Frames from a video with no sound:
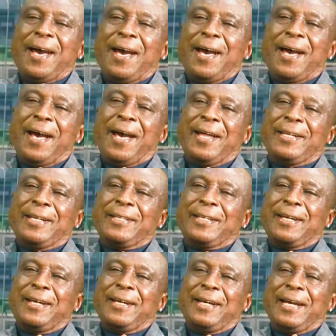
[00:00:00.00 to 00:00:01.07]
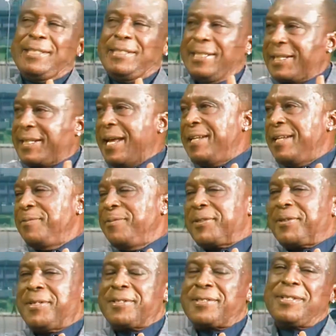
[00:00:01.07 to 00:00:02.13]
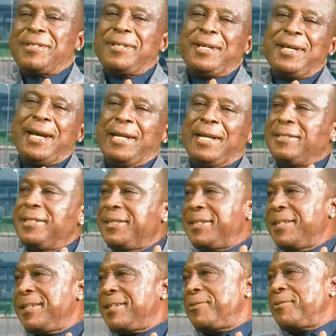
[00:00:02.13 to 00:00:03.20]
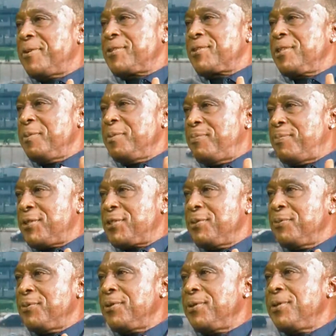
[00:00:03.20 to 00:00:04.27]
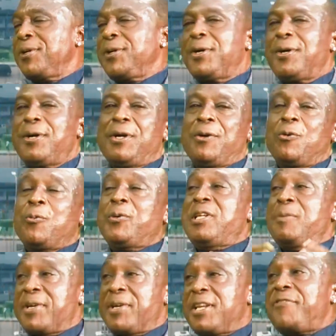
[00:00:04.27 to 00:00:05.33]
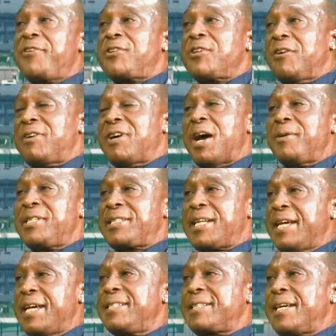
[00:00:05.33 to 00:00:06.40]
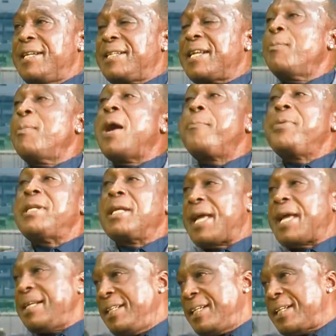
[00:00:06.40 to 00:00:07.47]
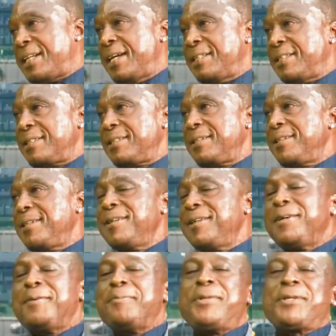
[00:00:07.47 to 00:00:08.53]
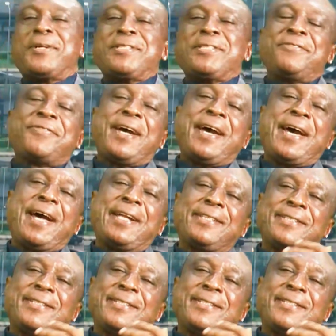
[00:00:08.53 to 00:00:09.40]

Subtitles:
And I declined because I didn't think it was going to be possible. With the benefit of hindsight, I'm happy that I declined. Because if I had